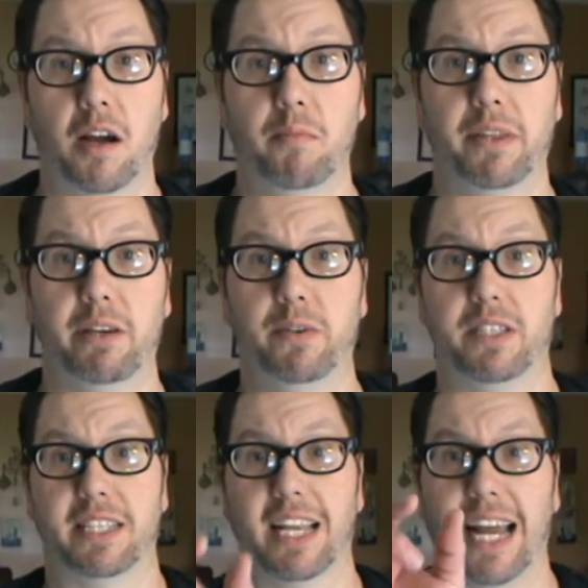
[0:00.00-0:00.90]
But there was
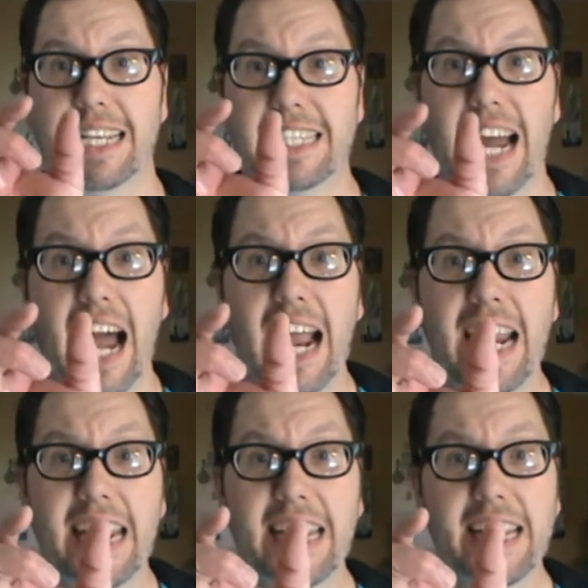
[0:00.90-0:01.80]
a
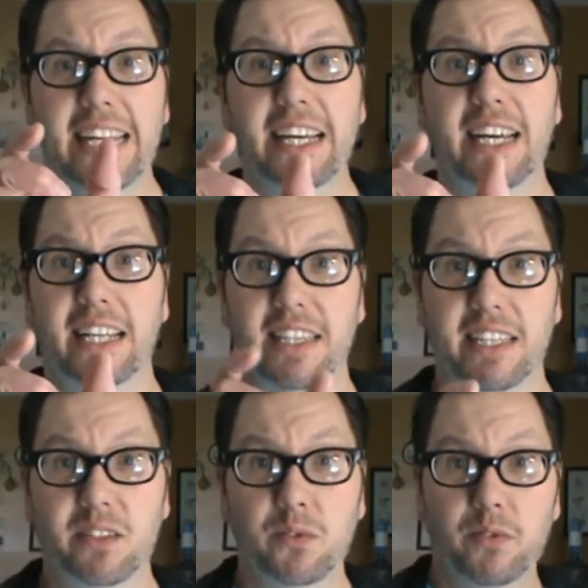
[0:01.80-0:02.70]
tiny
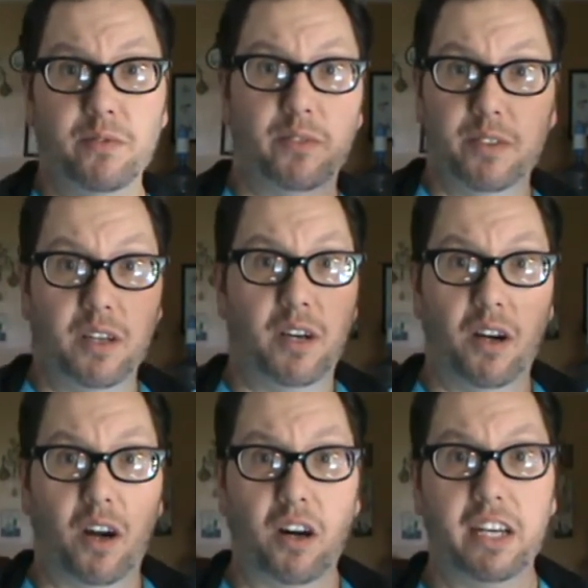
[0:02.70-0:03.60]
little
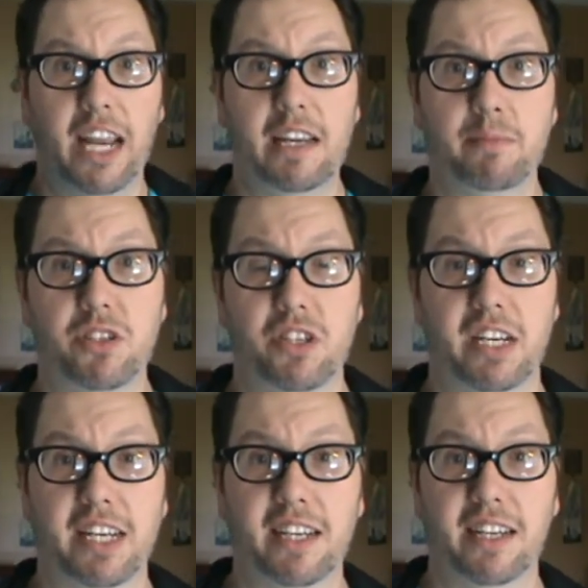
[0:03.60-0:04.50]
arcade
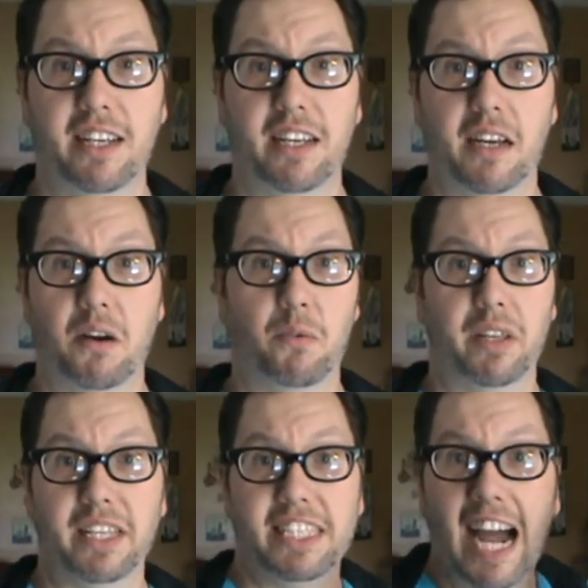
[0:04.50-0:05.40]
machine with
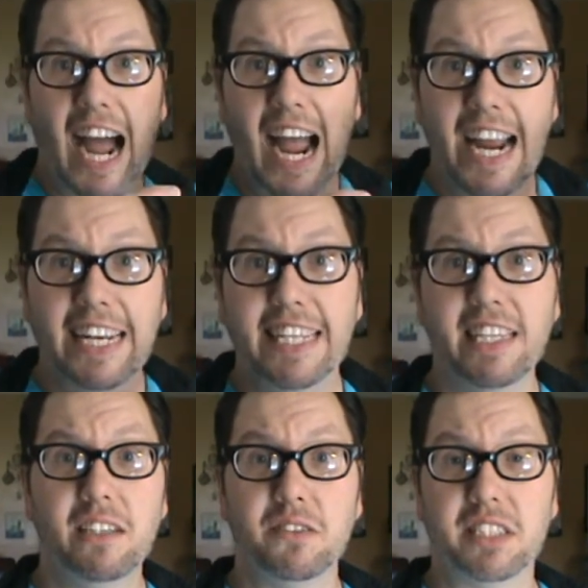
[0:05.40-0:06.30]
a tiny
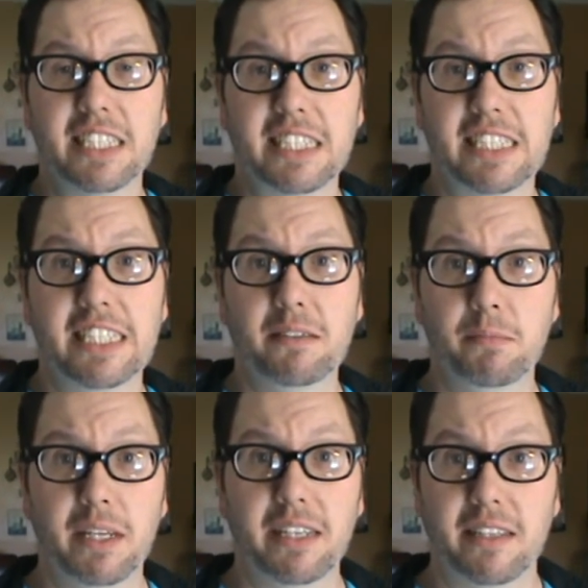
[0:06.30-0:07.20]
little
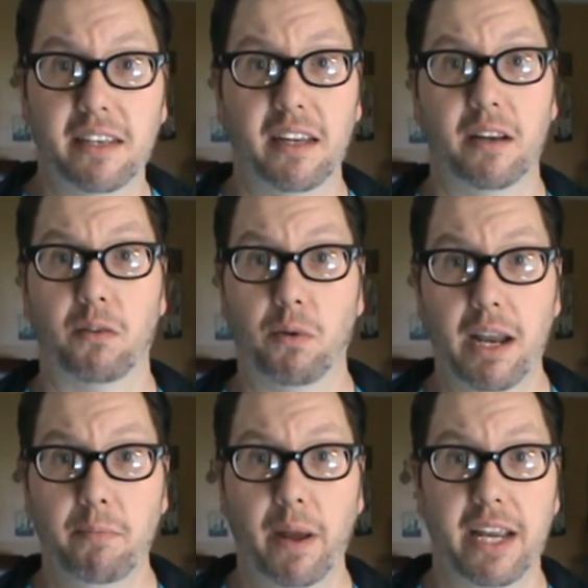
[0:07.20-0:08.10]
16-bit
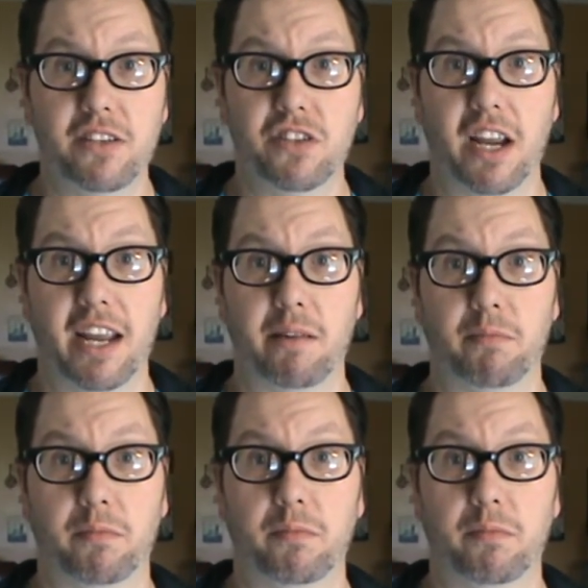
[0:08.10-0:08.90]
Rampage game.